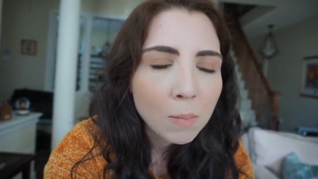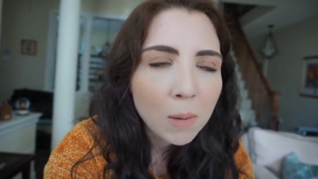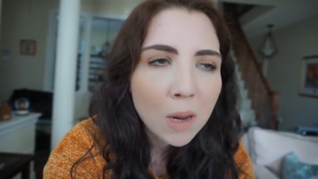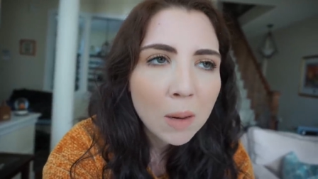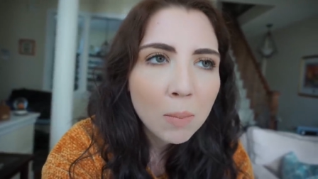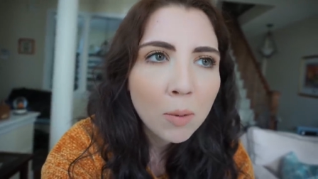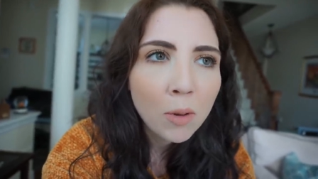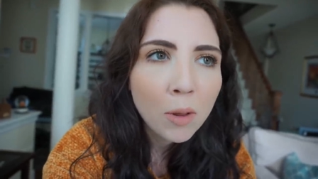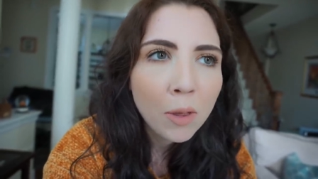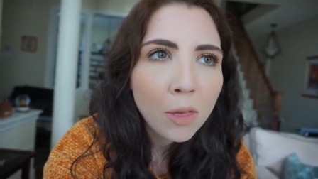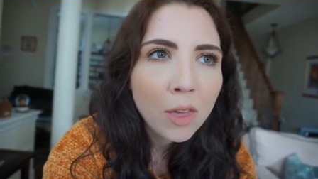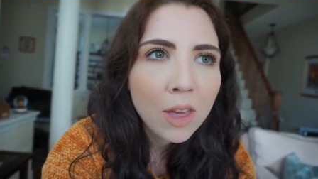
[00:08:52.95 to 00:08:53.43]
and
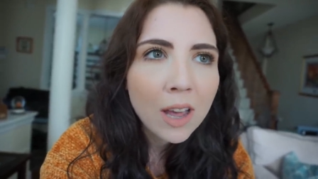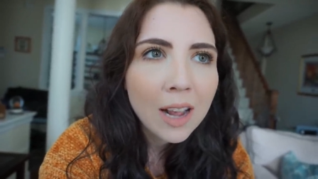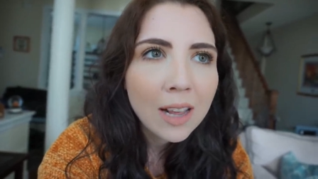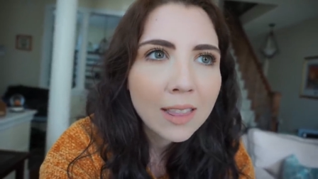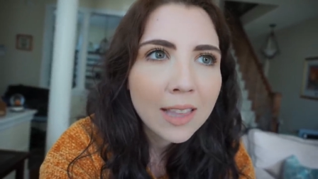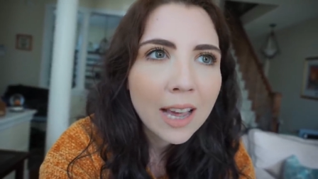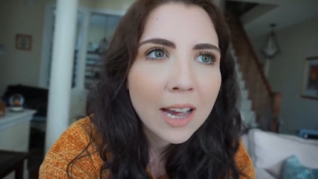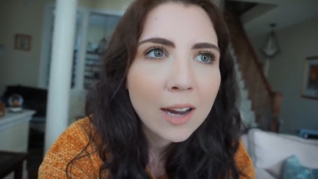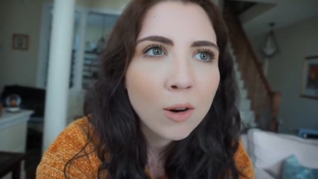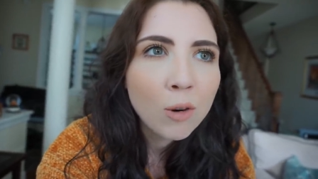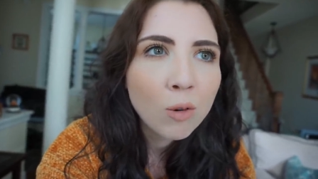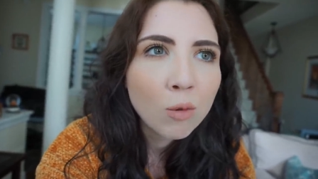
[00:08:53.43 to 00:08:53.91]
people
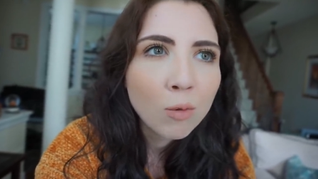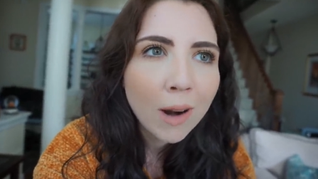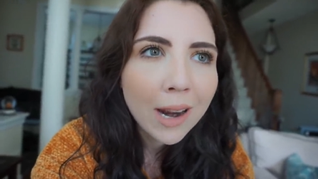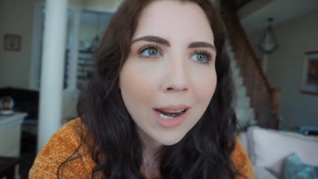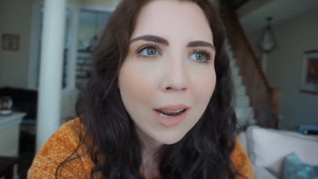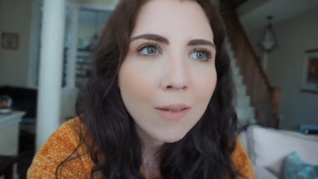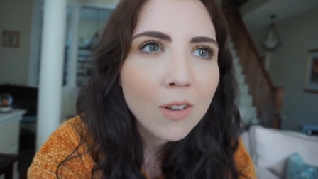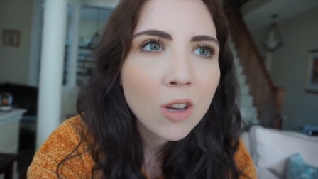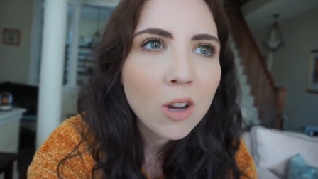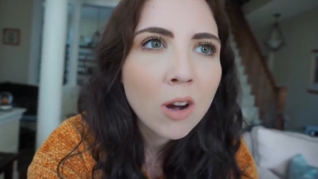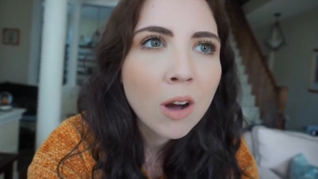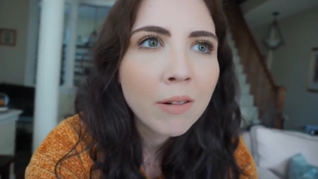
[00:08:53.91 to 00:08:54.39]
think that
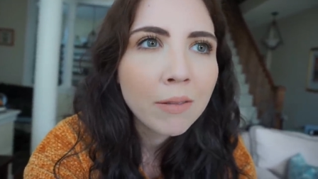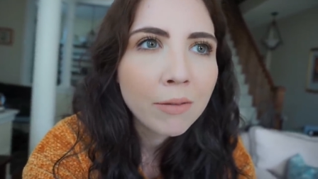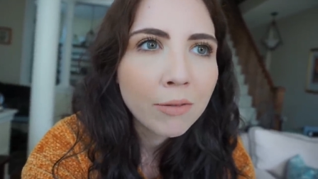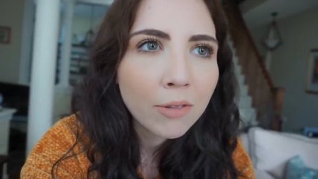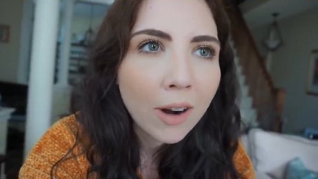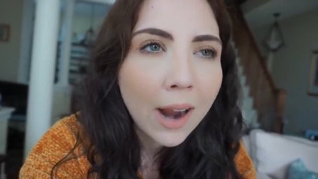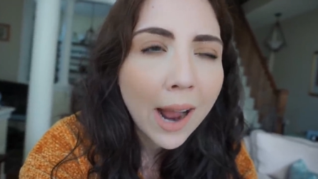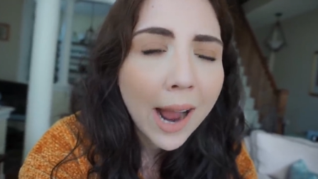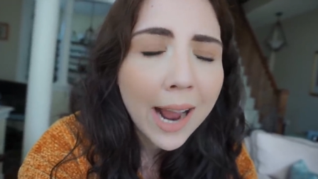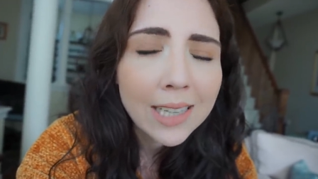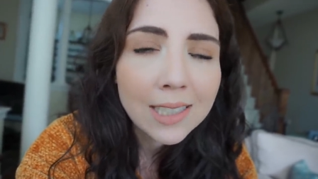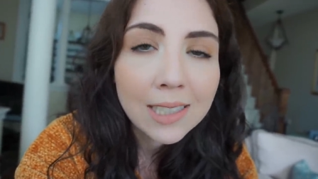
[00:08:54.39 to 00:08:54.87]
gravy on
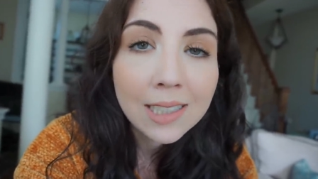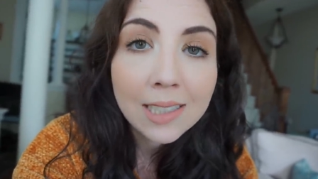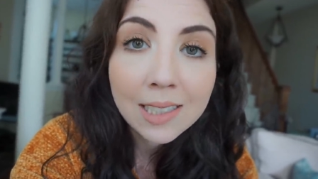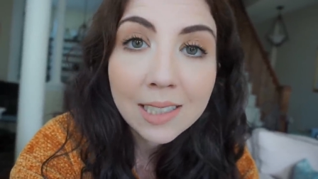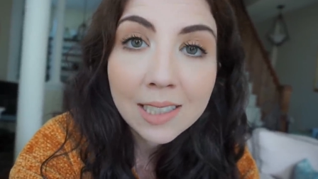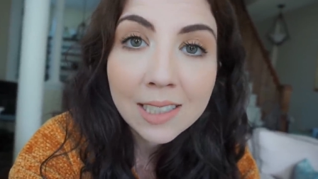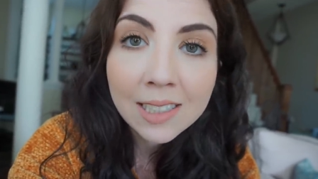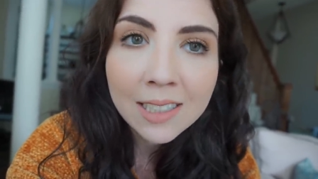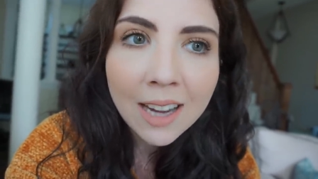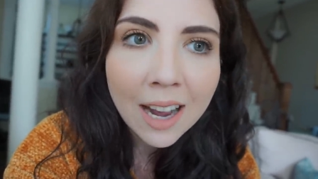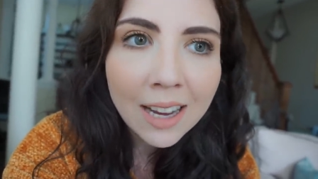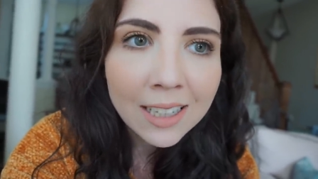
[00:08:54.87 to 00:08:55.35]
fries is
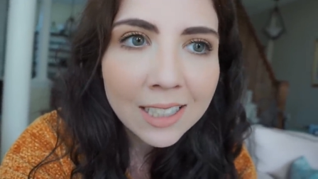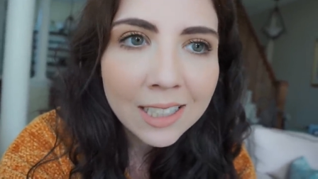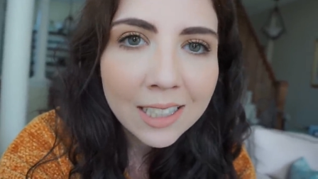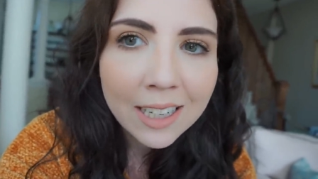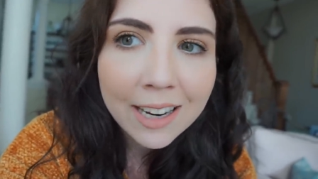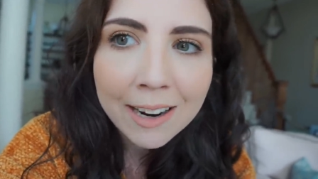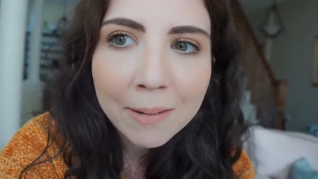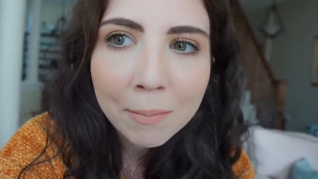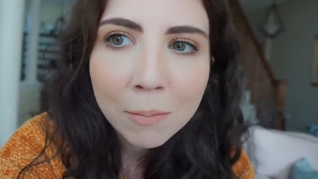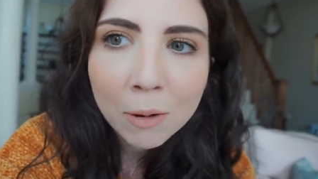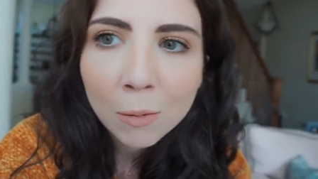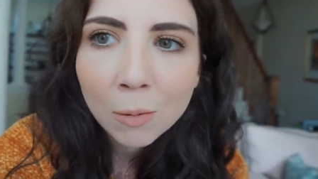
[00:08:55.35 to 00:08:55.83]
disgusting
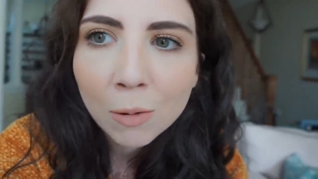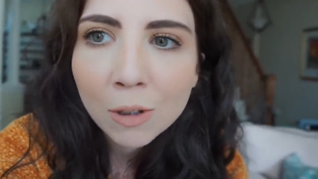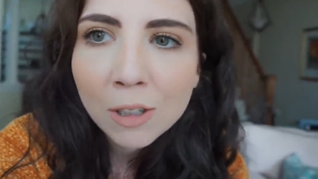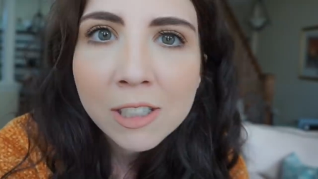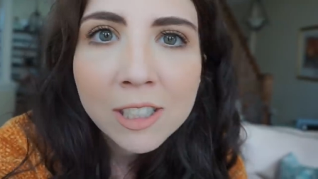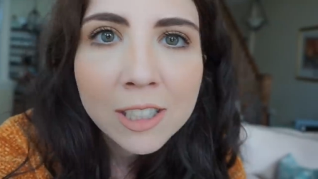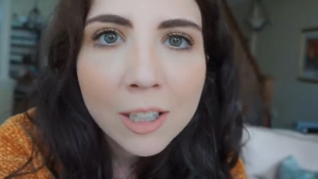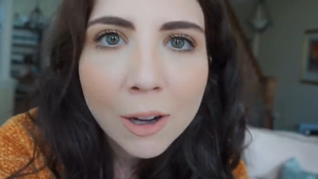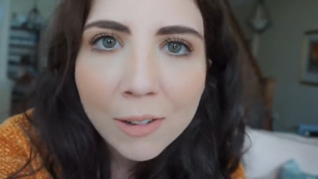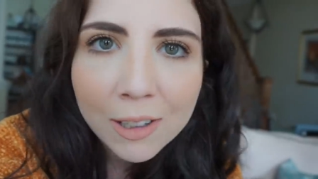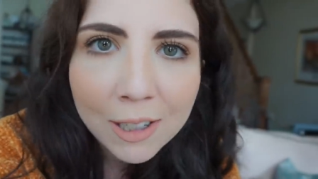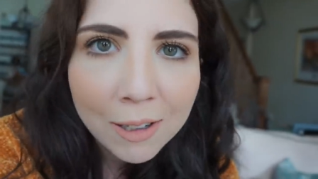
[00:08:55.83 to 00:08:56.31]
disgusting, but
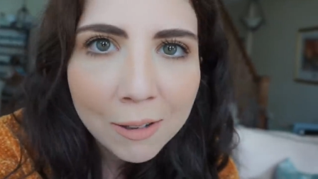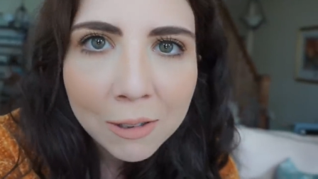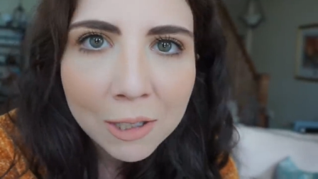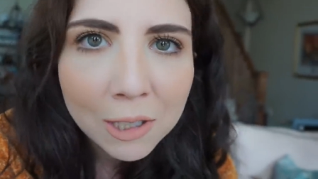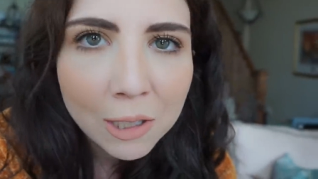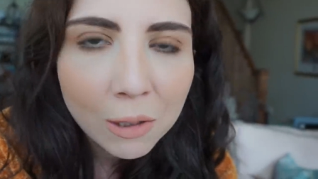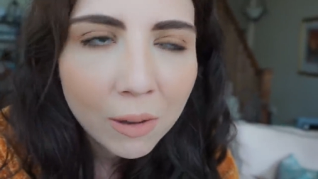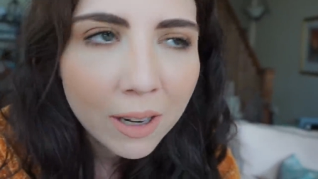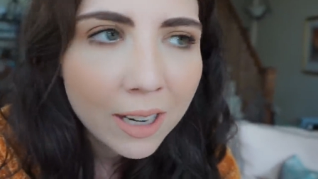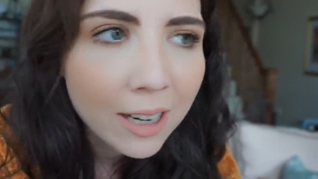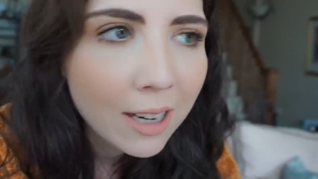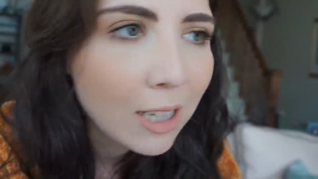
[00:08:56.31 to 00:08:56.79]
we're so
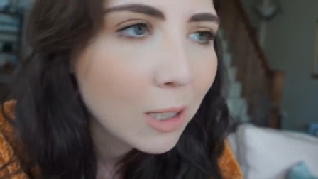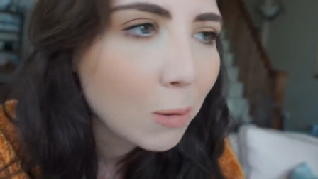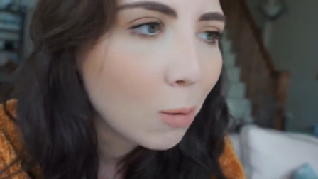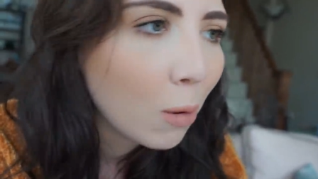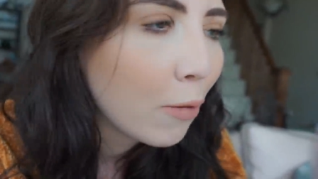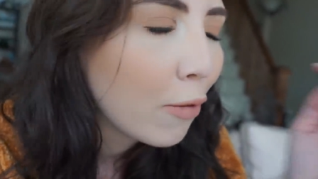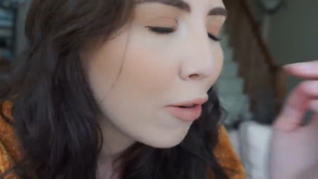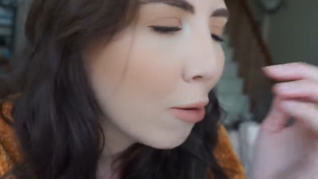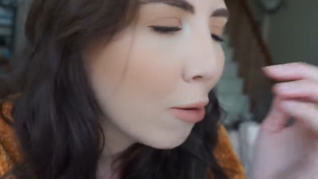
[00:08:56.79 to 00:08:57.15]
used to it because we're